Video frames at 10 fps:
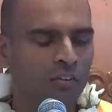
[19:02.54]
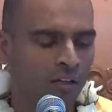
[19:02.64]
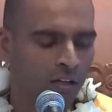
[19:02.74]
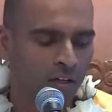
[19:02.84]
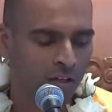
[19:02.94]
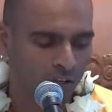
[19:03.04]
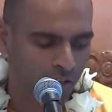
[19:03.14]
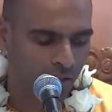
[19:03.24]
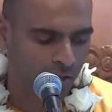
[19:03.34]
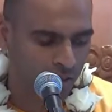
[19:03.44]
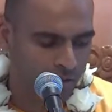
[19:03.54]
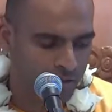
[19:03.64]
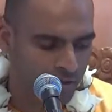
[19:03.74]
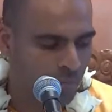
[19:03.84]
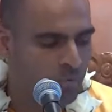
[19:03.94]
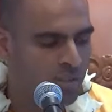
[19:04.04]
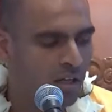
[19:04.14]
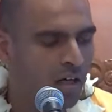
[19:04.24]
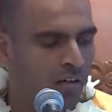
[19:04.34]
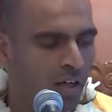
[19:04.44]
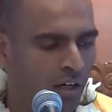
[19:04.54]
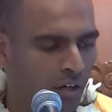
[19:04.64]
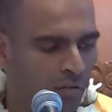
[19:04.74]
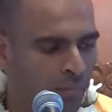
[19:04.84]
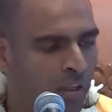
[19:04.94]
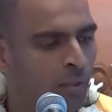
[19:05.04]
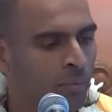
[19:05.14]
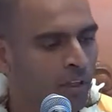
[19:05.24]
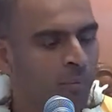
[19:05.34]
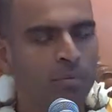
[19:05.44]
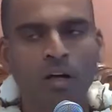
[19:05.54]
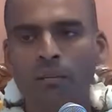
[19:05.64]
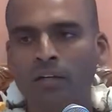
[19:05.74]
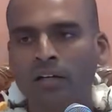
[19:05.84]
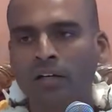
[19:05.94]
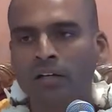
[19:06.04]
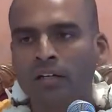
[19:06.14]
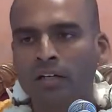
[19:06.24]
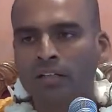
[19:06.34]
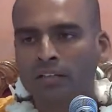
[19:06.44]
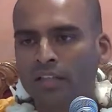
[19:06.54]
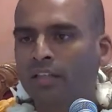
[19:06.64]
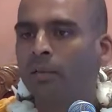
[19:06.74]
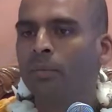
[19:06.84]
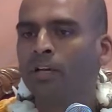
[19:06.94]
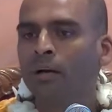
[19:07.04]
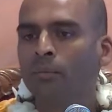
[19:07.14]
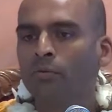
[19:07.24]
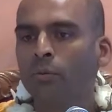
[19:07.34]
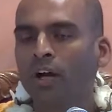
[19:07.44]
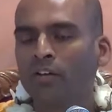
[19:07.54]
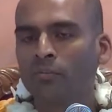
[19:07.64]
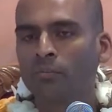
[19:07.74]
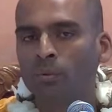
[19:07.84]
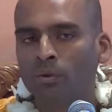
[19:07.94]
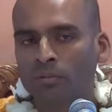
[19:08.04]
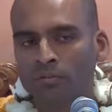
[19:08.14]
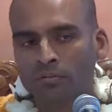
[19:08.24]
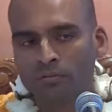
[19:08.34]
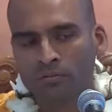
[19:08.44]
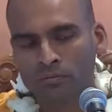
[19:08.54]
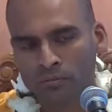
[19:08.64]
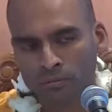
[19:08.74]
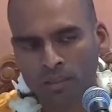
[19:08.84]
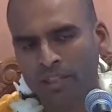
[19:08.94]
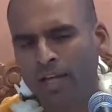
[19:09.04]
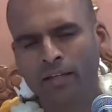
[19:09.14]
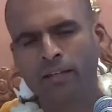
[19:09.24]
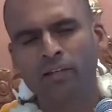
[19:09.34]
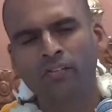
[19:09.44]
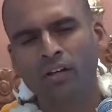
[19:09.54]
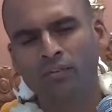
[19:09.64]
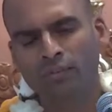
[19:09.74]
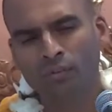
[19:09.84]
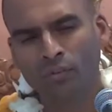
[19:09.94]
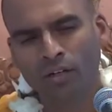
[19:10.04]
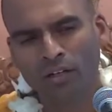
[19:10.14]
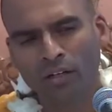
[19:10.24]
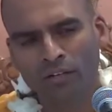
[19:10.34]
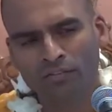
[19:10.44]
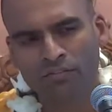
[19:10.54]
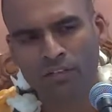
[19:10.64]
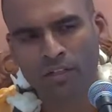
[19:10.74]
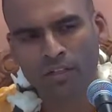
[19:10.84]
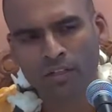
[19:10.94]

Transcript: the samskara of becoming a Brahmana, then they become twice born. But that in itself is not enough.